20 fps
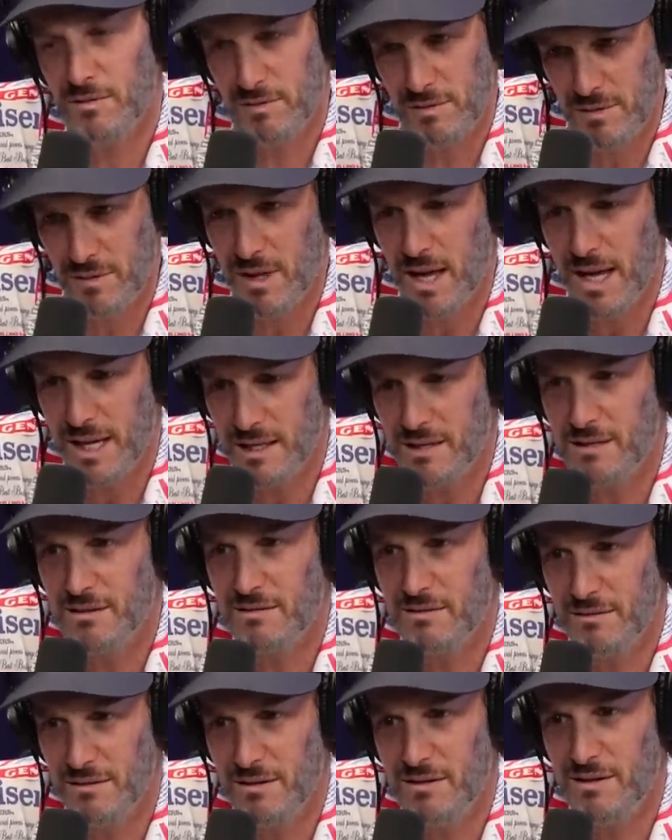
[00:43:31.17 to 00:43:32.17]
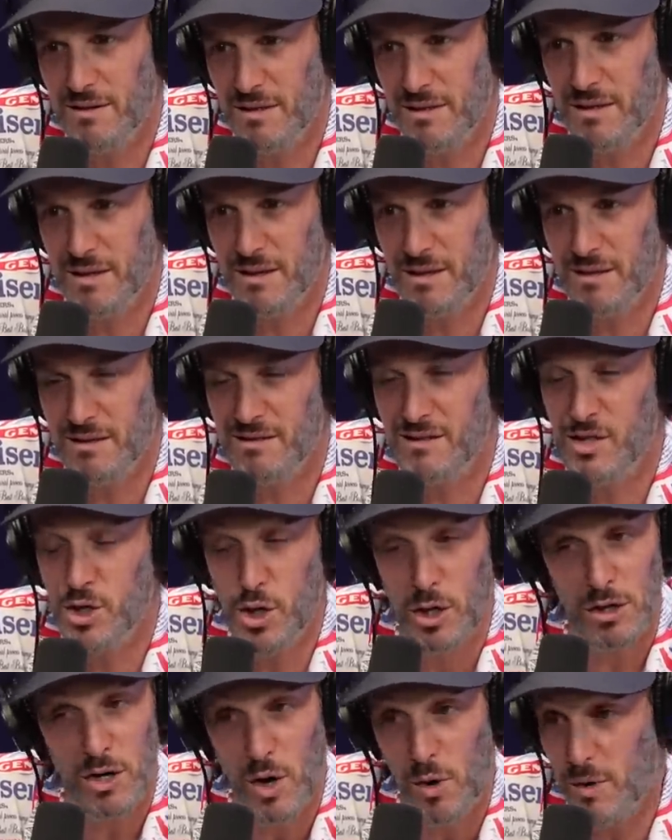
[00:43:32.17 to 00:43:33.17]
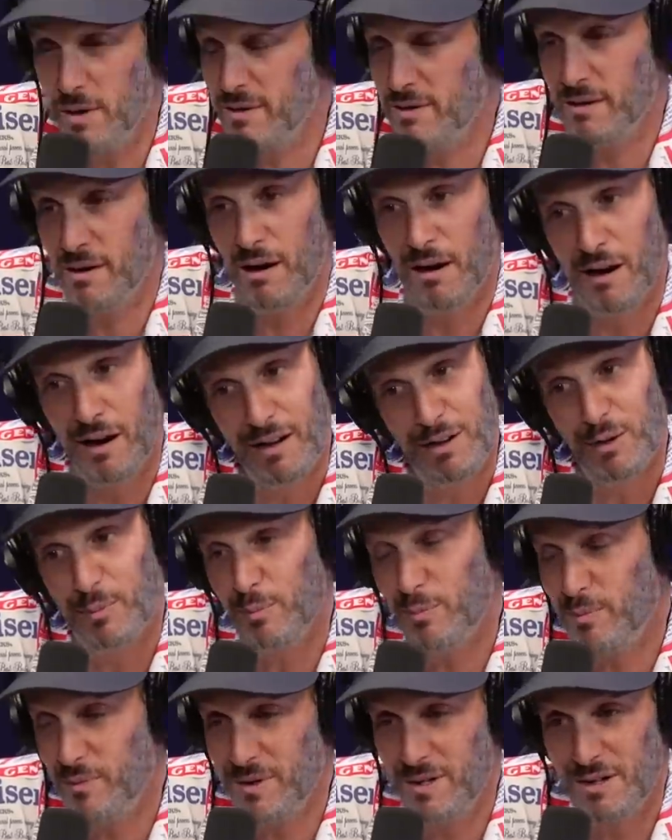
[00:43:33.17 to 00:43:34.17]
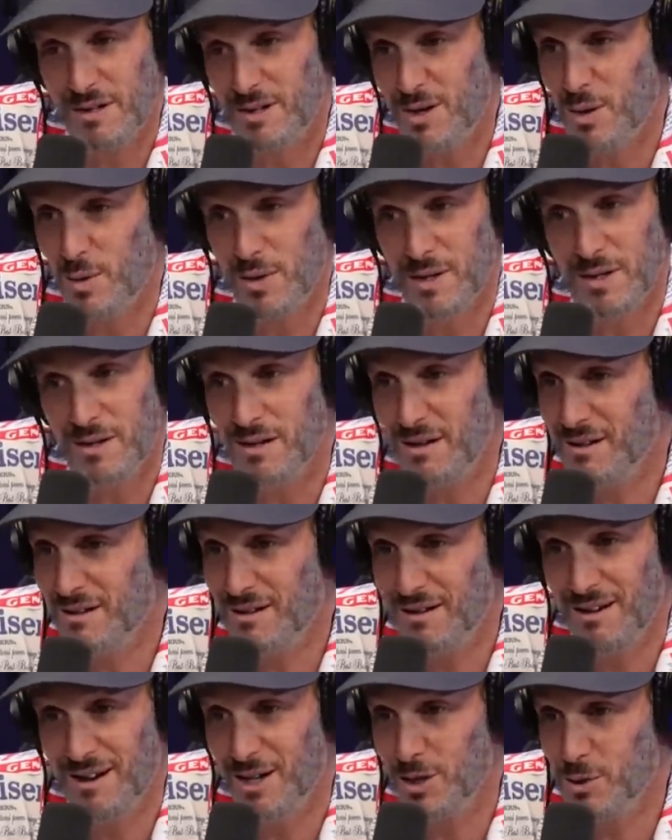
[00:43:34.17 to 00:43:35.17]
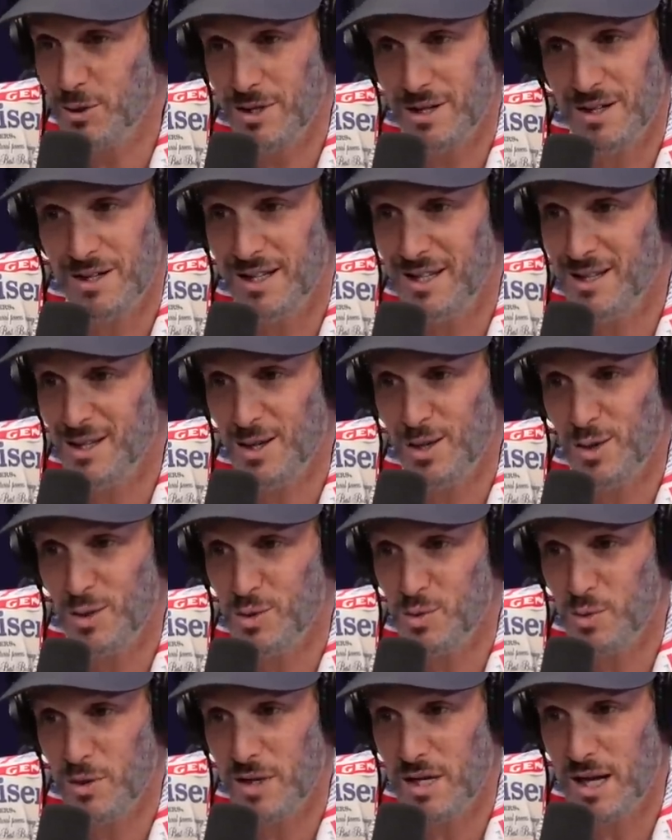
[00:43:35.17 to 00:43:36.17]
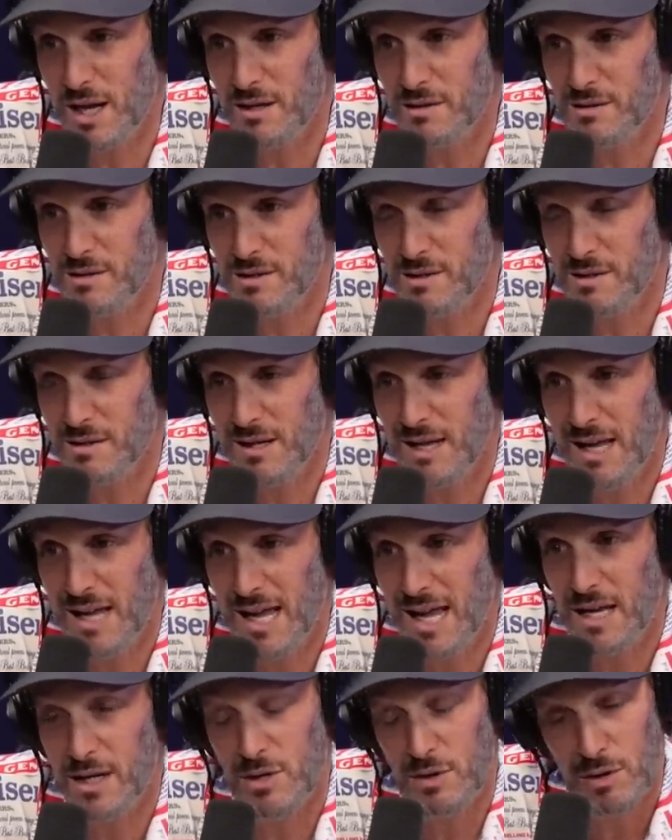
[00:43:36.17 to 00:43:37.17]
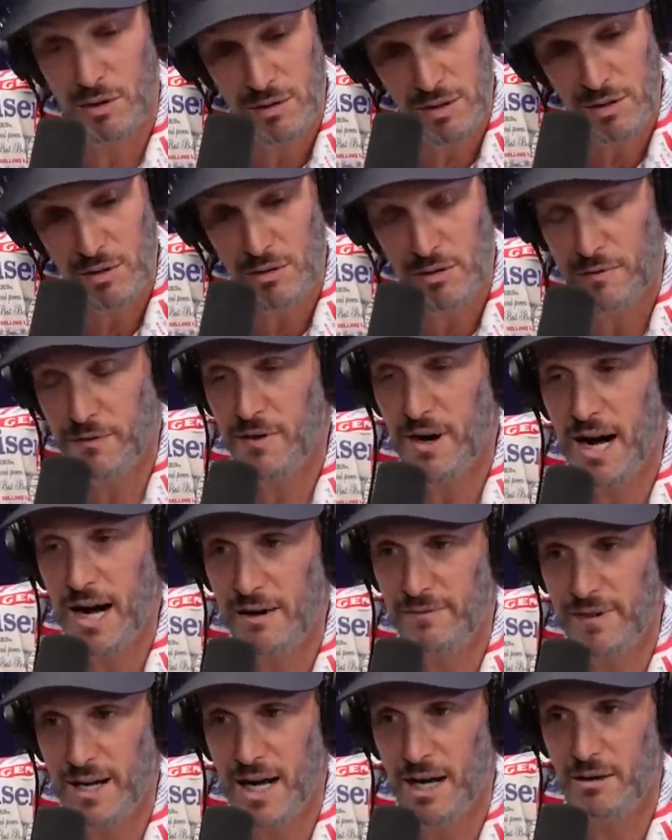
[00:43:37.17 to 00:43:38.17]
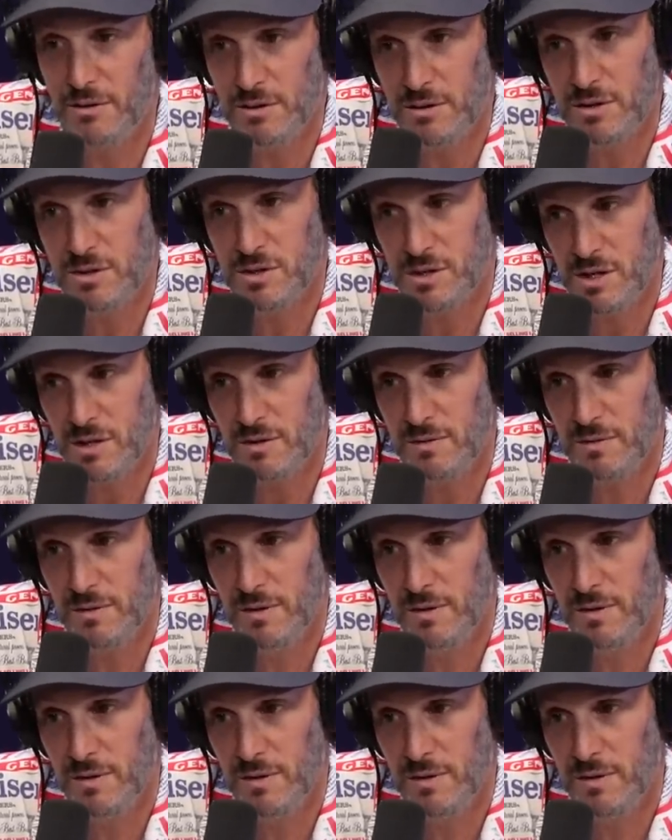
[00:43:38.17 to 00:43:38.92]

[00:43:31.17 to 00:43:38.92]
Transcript: like well, well you're going a hundred you're going a hundred in those workouts and you're only going for a half hour or so.